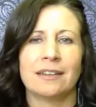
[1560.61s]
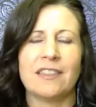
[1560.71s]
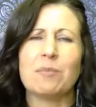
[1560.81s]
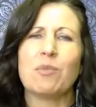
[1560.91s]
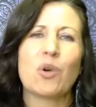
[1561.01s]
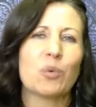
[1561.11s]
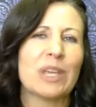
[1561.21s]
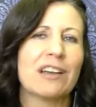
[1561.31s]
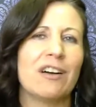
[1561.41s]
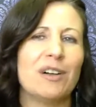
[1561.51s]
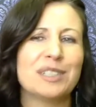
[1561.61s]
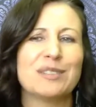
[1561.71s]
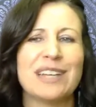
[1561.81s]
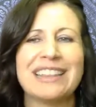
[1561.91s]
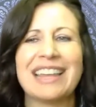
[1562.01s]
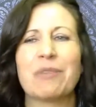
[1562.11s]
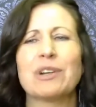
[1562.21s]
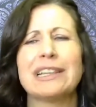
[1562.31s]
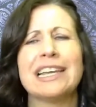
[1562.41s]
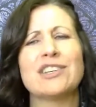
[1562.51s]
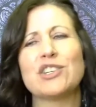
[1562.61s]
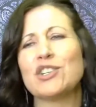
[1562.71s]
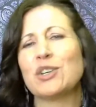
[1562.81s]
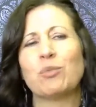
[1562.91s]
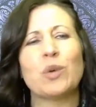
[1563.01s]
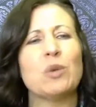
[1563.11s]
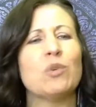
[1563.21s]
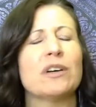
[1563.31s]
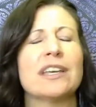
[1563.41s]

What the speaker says: And the more we cultivate that relationship, we will